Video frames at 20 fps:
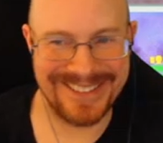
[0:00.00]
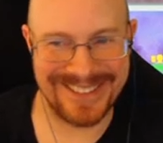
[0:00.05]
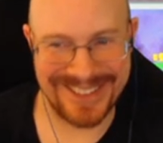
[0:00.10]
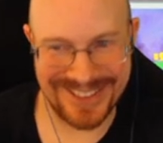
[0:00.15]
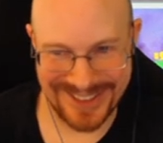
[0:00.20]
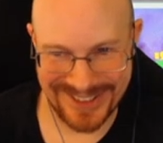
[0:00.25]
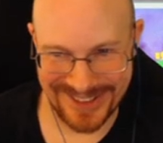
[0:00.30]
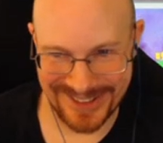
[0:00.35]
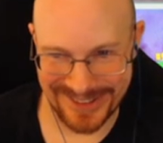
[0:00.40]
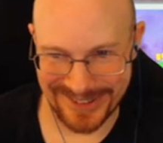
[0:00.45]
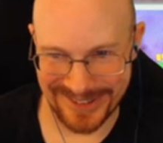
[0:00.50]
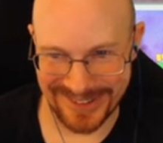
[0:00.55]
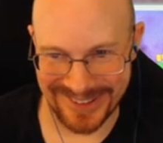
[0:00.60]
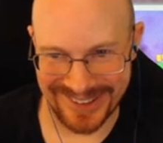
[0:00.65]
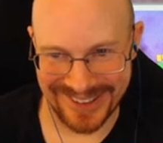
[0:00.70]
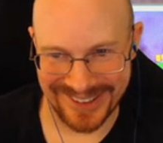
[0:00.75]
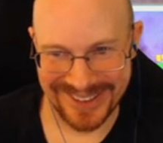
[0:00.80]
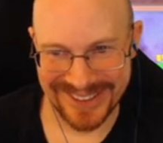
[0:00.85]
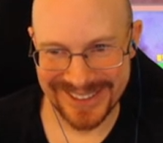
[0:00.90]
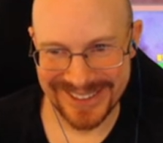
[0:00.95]
sure.
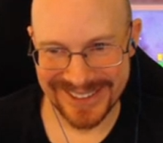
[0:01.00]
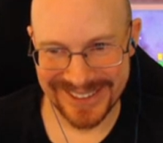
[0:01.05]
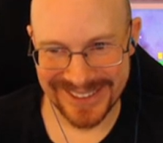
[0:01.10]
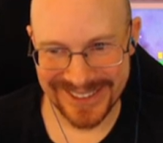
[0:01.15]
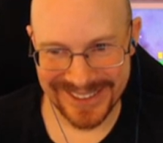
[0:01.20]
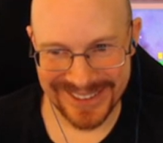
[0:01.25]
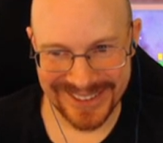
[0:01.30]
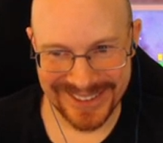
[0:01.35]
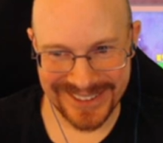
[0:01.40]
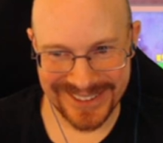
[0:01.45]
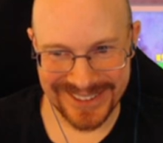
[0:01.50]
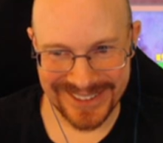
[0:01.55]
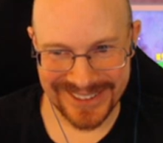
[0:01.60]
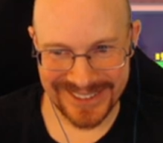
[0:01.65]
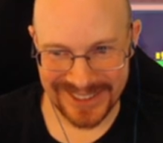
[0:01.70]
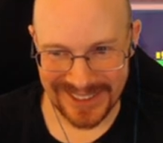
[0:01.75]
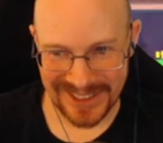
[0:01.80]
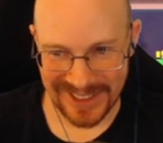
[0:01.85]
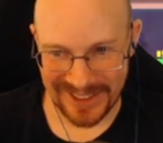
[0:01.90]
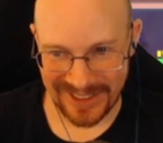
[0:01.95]
All
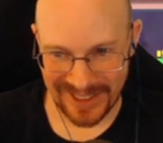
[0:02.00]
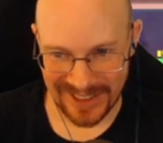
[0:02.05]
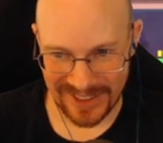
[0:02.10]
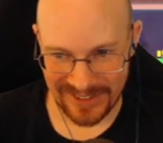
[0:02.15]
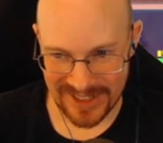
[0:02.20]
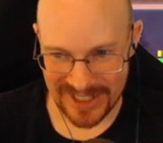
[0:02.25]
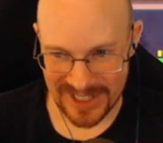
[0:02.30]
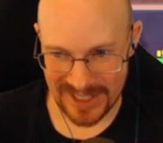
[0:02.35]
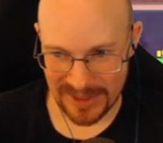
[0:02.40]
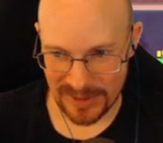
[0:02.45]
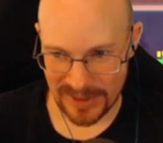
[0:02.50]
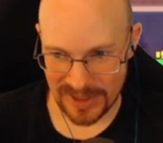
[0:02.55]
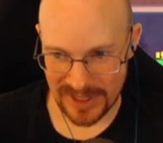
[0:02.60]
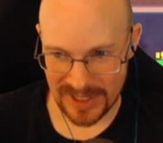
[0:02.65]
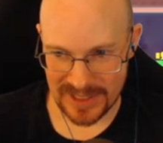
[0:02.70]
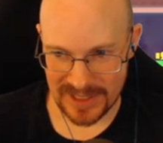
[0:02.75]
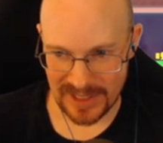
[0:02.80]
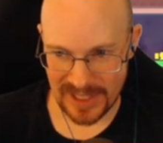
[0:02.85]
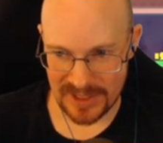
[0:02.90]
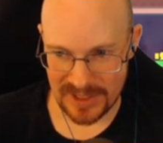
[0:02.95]
right, let me see where
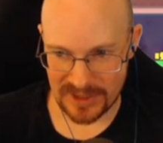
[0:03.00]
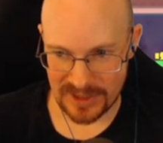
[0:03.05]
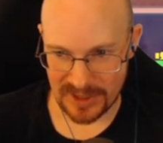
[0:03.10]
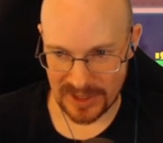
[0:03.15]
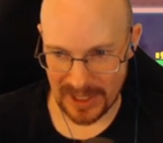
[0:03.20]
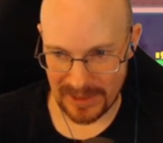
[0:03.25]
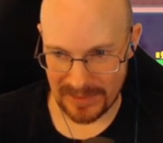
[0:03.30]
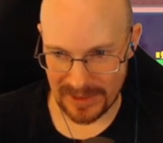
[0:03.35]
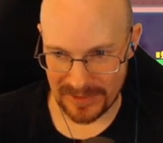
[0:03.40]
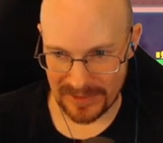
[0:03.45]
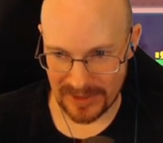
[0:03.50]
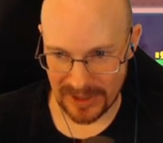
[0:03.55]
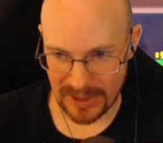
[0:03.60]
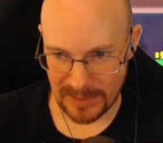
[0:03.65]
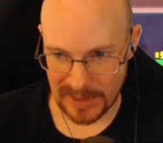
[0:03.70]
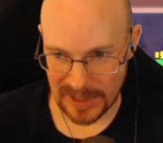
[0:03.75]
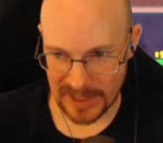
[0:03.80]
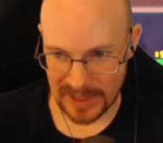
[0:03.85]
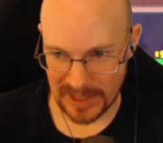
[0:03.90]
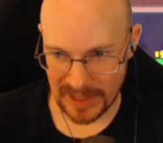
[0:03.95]
these lasers are coming
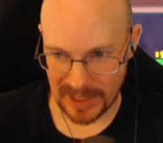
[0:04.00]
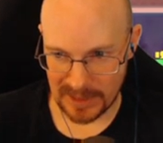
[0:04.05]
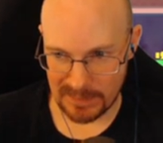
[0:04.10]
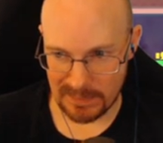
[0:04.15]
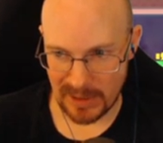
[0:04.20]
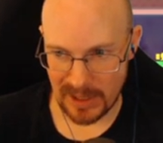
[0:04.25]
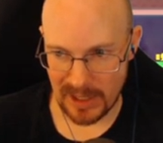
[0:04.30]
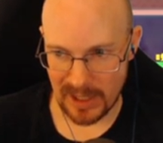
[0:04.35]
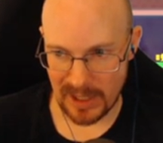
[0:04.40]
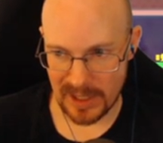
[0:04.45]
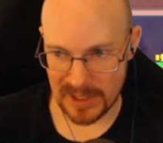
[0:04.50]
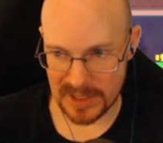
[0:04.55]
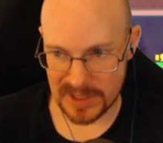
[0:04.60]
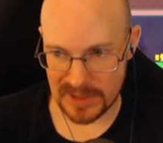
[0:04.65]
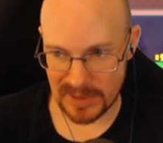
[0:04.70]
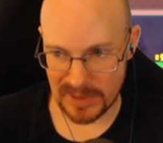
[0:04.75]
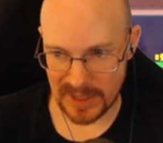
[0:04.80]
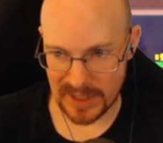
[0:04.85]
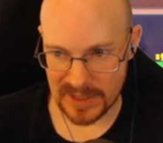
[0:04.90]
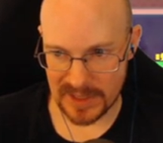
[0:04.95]
from. I need to like pause
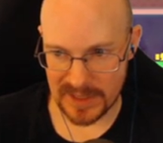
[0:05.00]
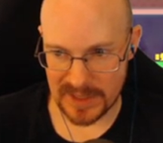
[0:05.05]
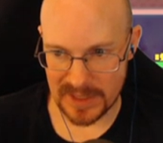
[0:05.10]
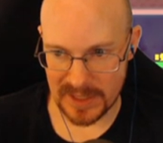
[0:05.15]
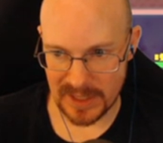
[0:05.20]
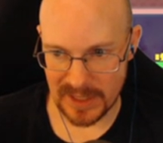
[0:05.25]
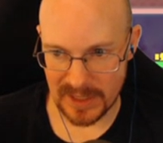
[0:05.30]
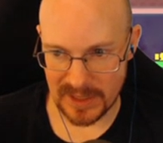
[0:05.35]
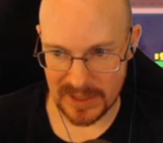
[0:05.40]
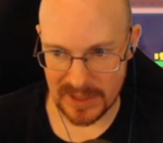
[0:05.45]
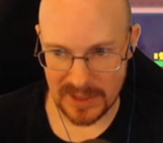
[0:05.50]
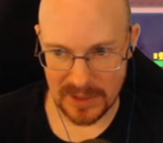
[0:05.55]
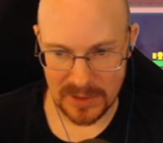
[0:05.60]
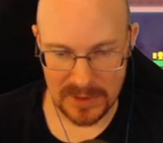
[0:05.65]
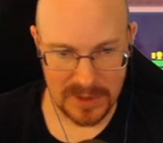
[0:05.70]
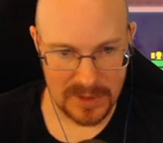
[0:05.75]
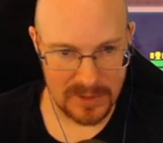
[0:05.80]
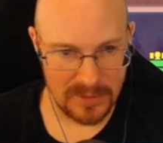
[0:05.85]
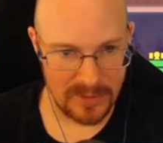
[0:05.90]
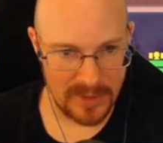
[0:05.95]
so I can see it go
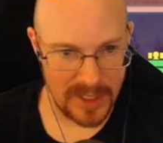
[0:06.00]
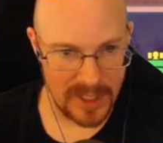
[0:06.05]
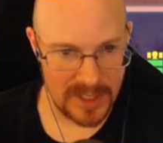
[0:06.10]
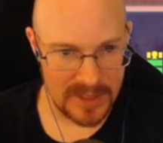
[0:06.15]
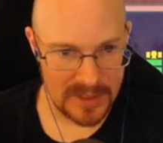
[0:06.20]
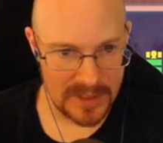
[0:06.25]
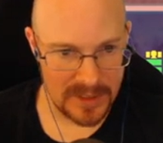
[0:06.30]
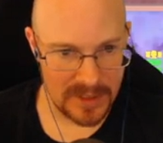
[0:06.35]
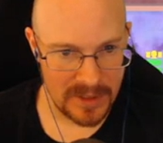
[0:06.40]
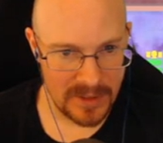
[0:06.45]
so fast.